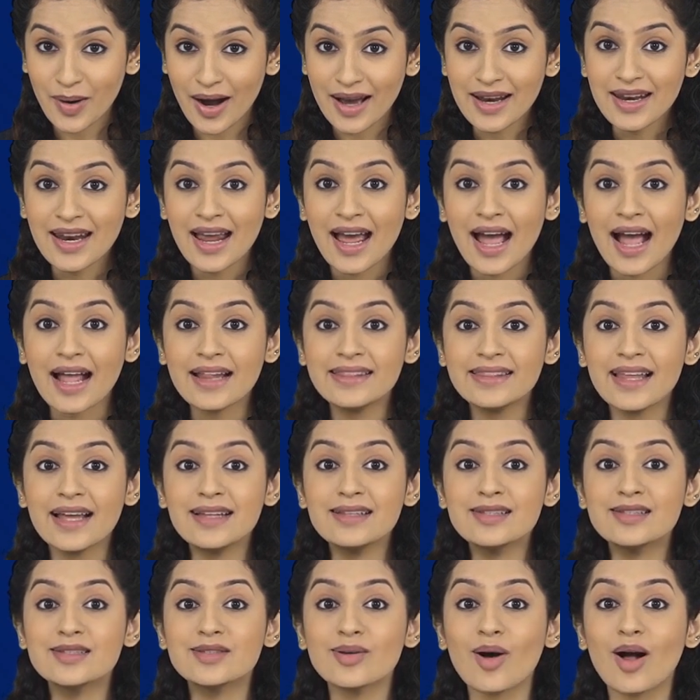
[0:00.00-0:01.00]
1 and
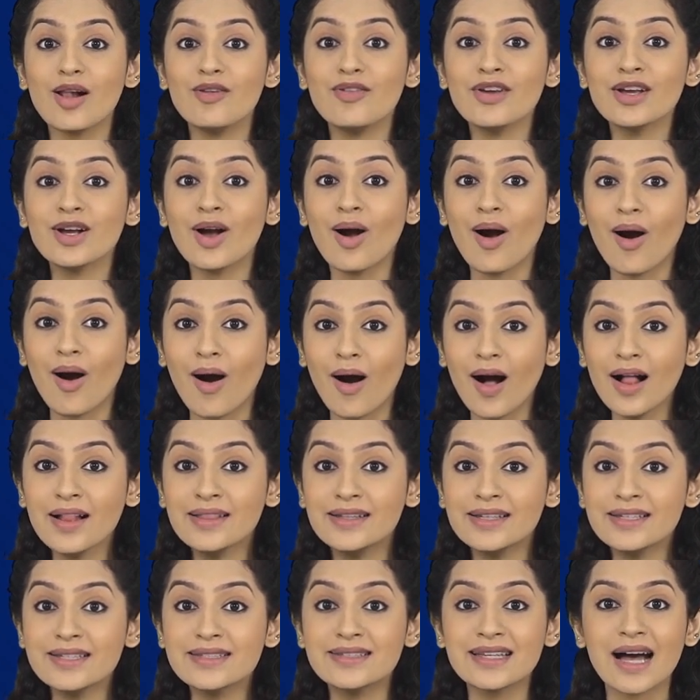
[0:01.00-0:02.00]
then solving
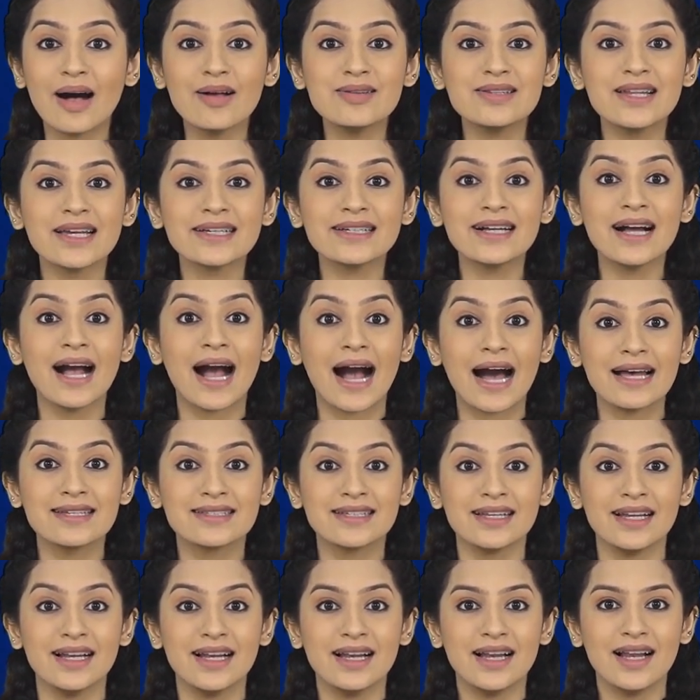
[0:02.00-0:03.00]
all this sounds like a
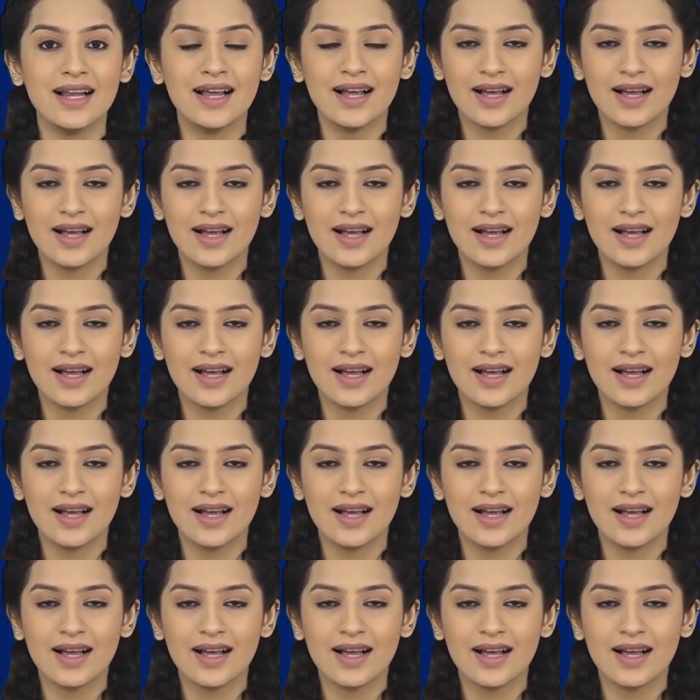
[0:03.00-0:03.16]
hassle.